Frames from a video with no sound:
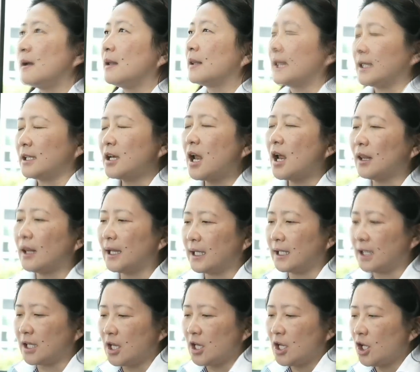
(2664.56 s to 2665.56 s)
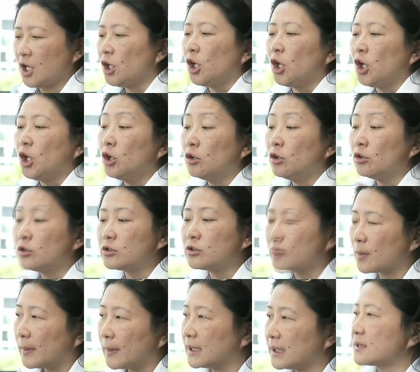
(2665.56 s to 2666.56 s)
like, not like huge
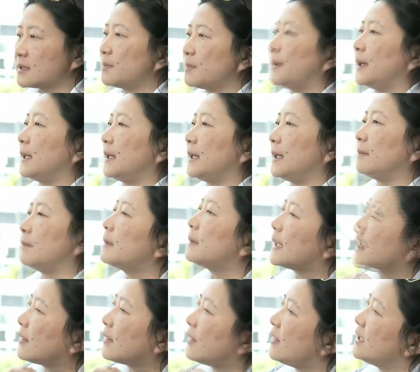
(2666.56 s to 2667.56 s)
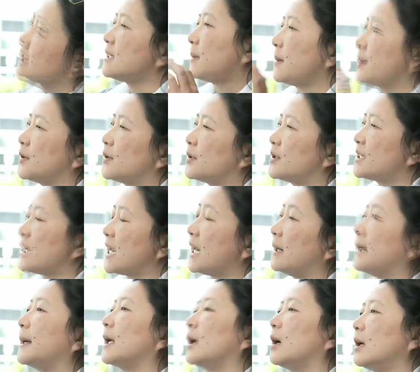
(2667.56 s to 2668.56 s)
moments, but like things that people would say. And I'm
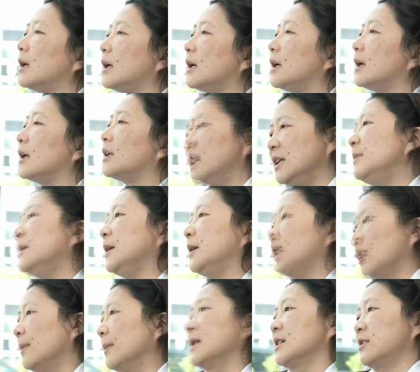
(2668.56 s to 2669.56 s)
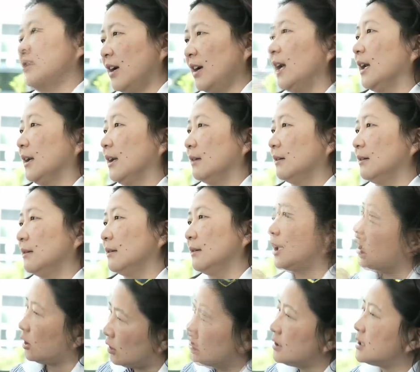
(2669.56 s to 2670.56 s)
like, you need to be your own best friend. Mm-hmm.
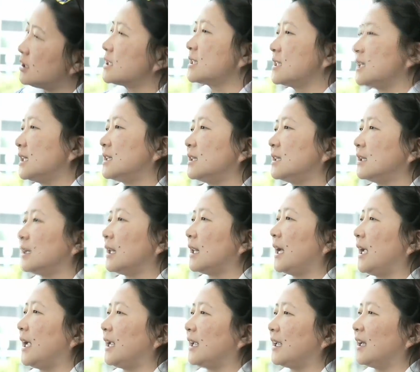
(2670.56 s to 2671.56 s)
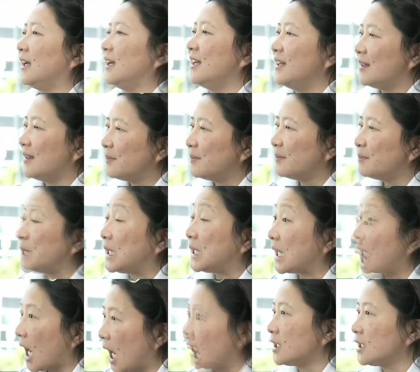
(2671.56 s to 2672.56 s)
Like, you just need to like be
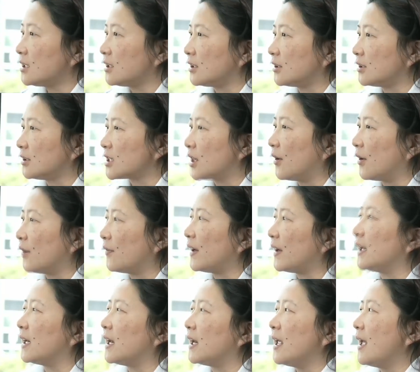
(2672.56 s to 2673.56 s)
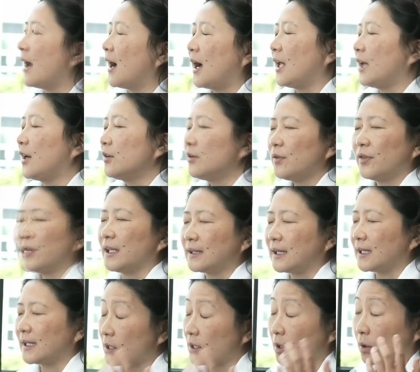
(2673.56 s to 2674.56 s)
kind to yourself. And I don't think
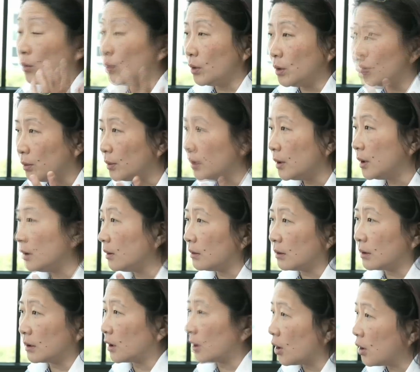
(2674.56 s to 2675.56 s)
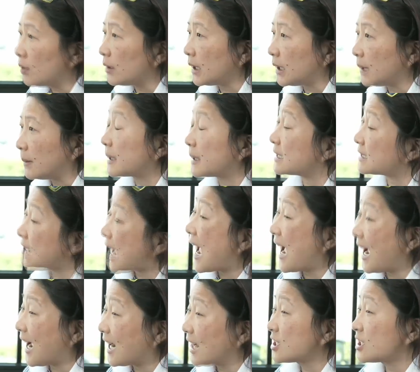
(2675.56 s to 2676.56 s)
that's like woo woo or hokey because I
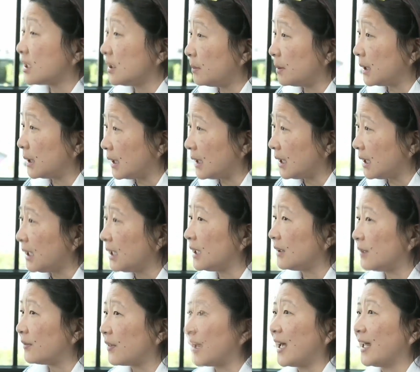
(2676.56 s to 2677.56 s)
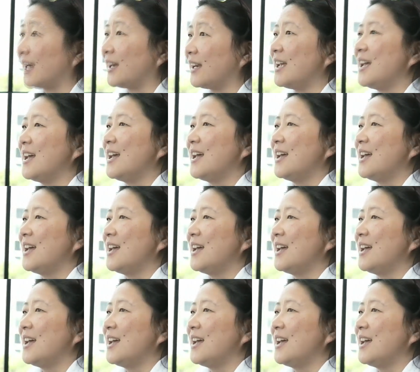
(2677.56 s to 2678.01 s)
actually believe that